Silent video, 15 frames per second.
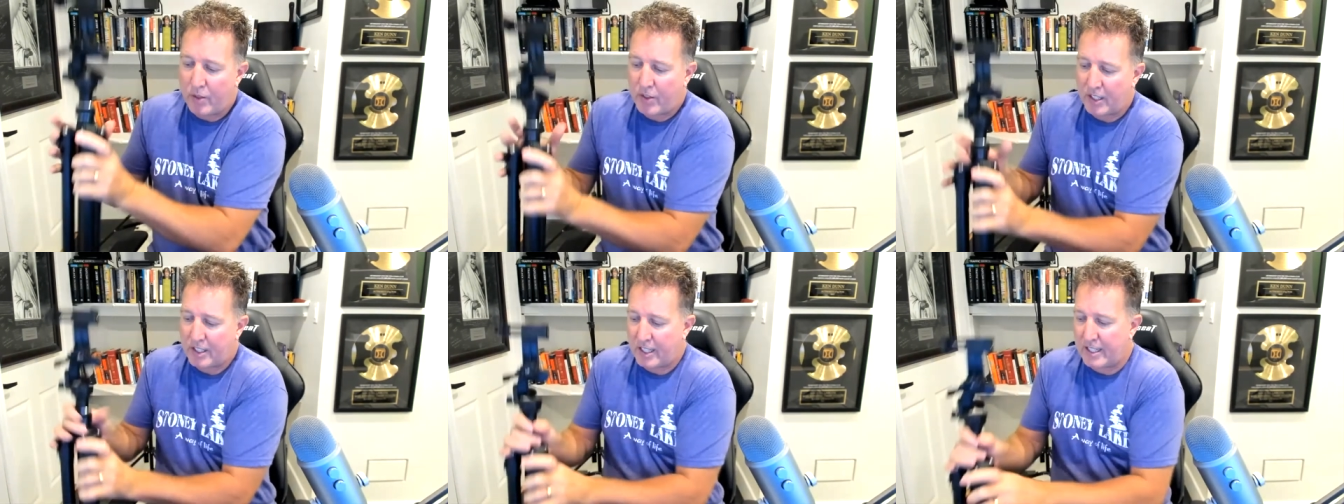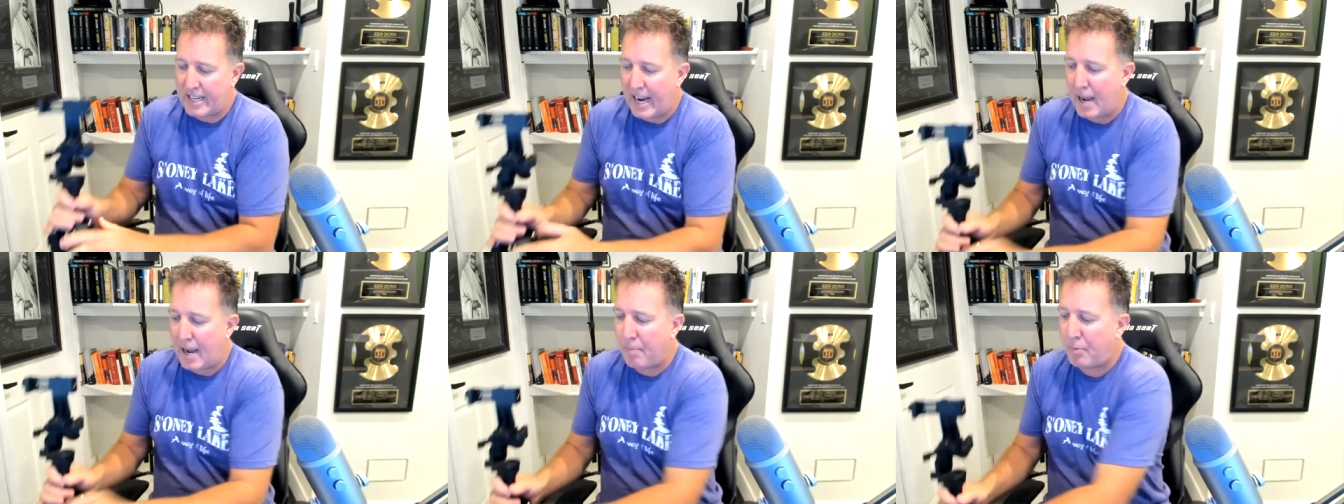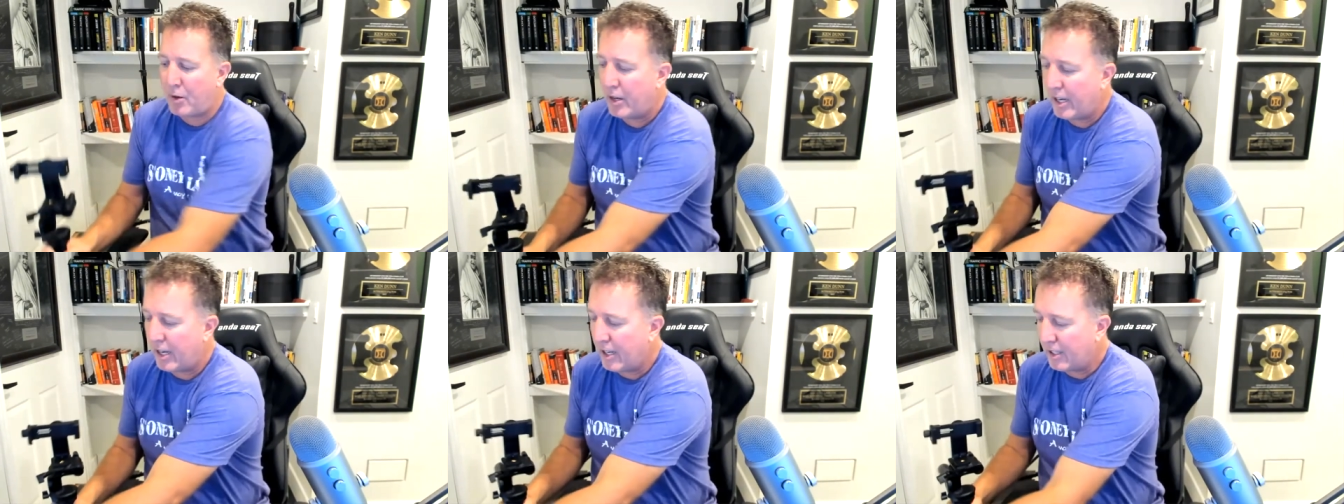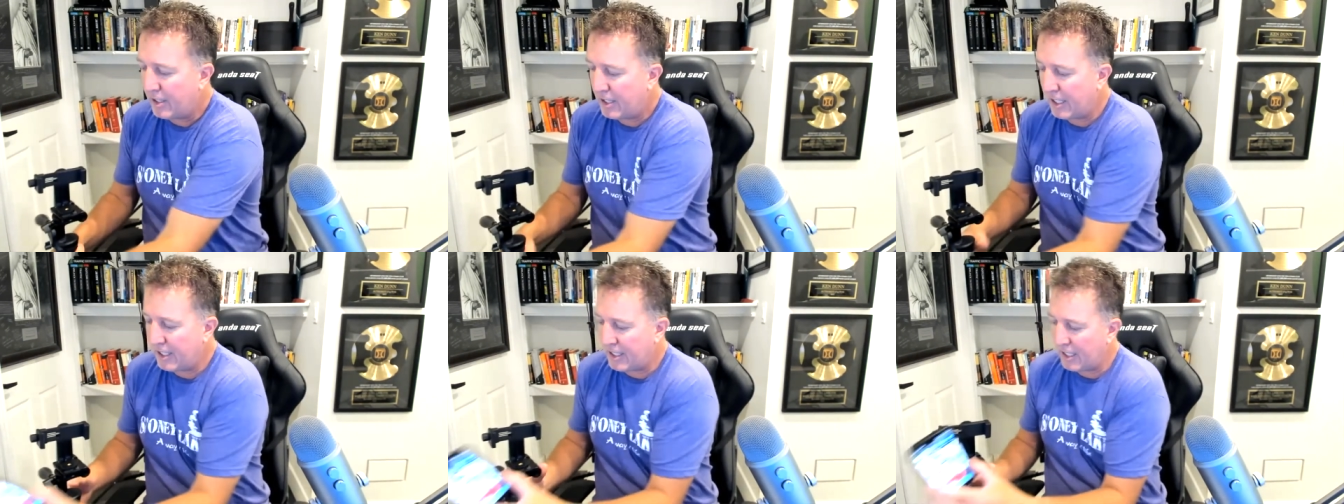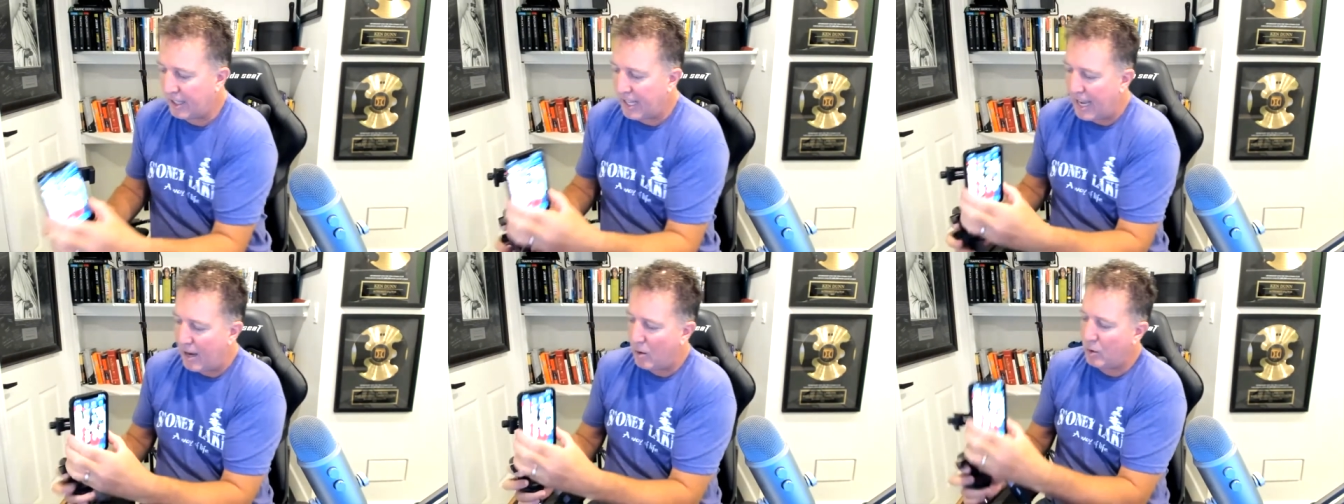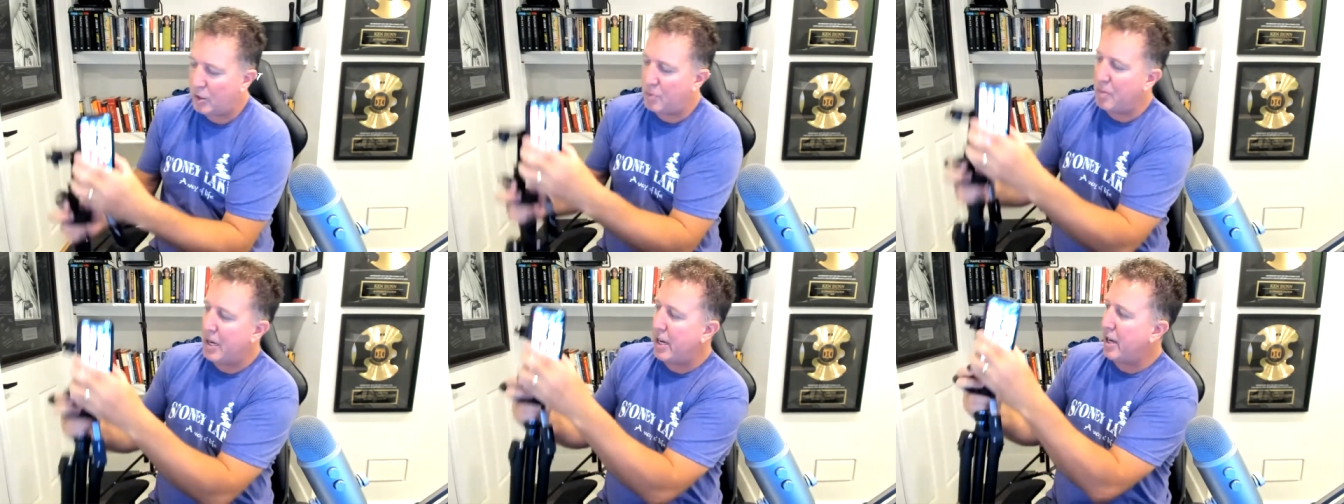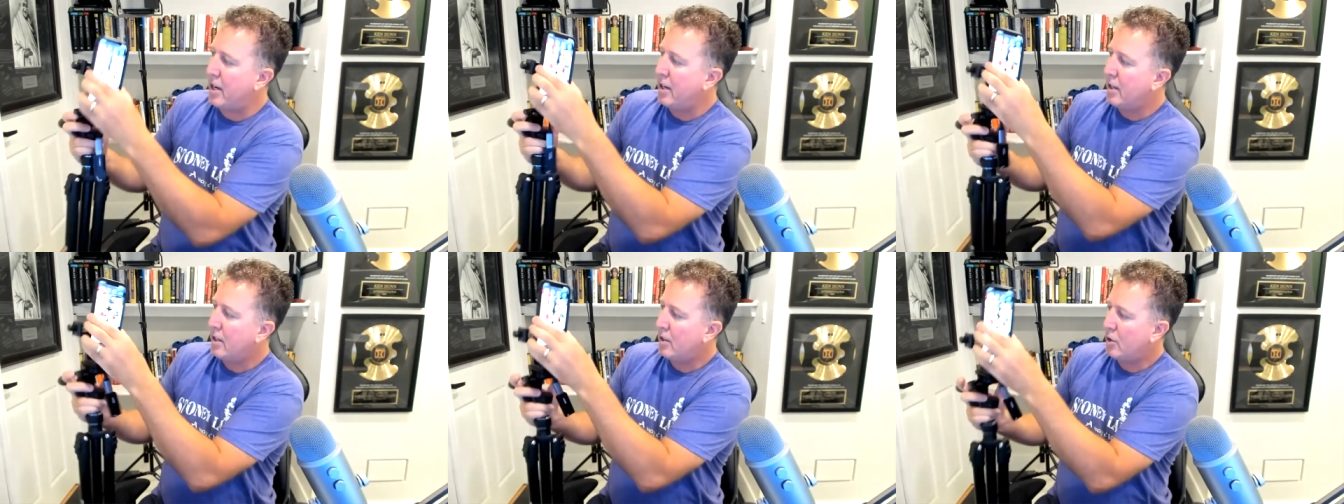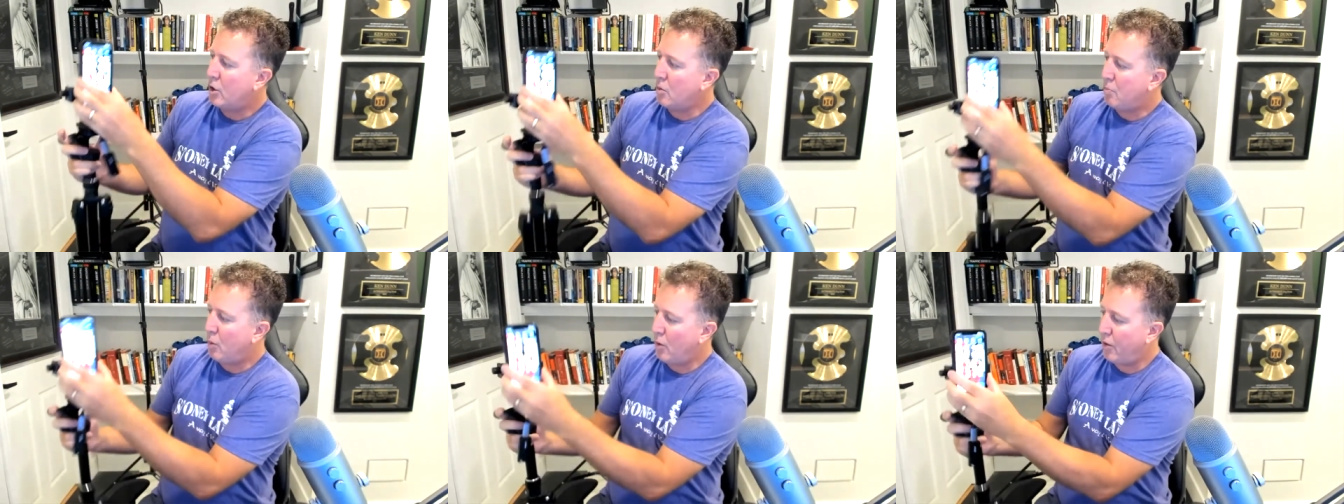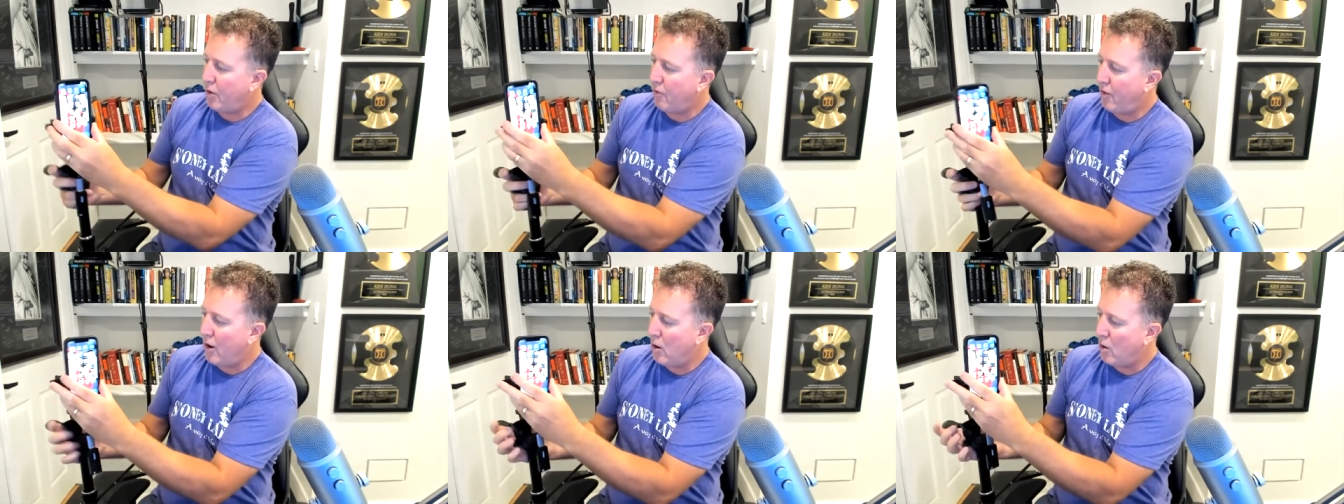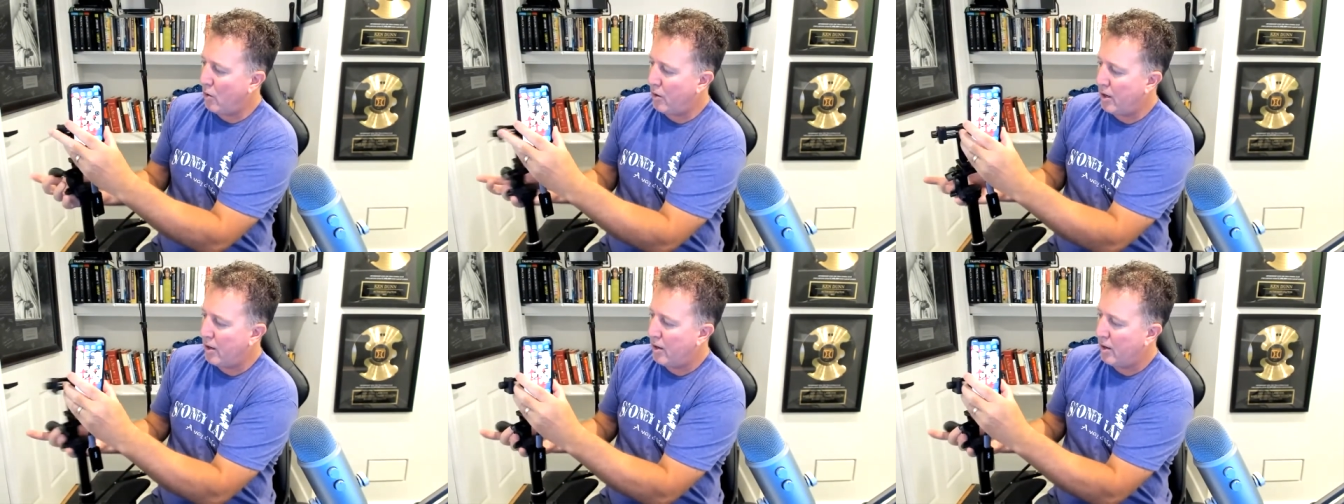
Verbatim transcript: this adapter does is allows me to put the phone